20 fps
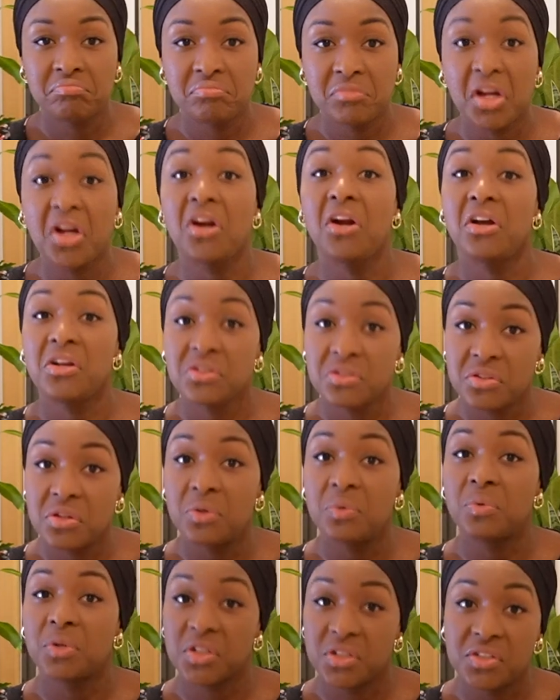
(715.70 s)
are
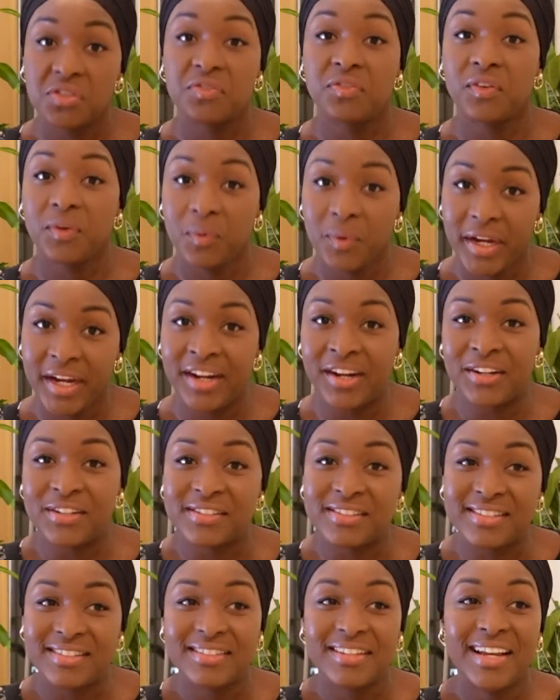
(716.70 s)
also worse for
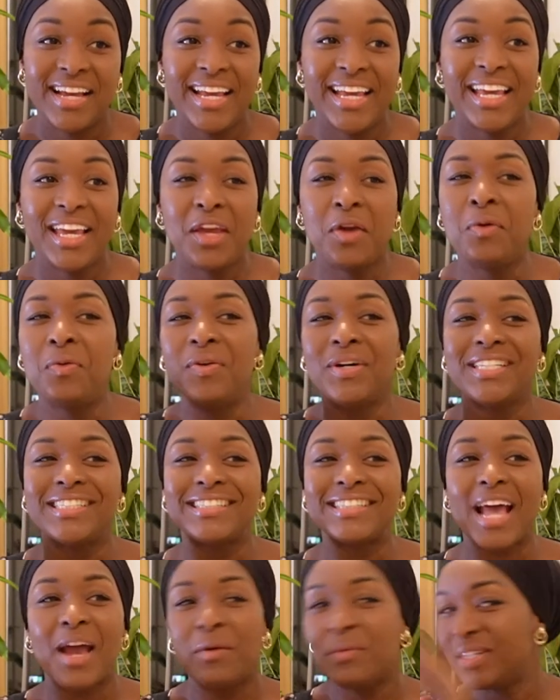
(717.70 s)
wears.
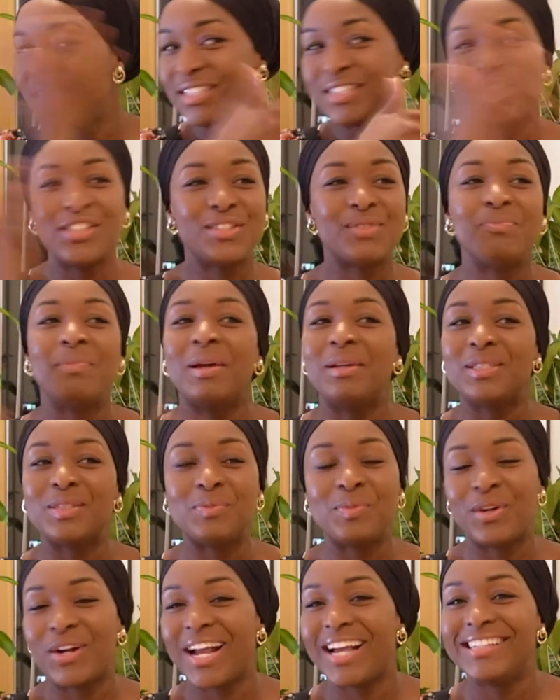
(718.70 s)
I was just
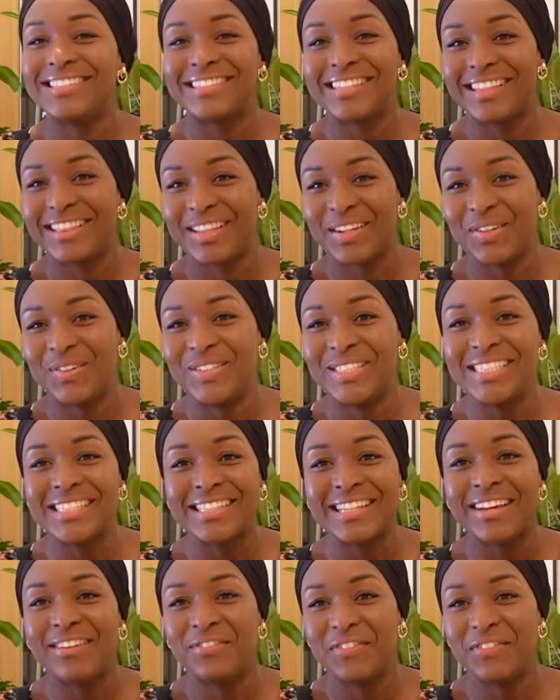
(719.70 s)
mesmerized that there was a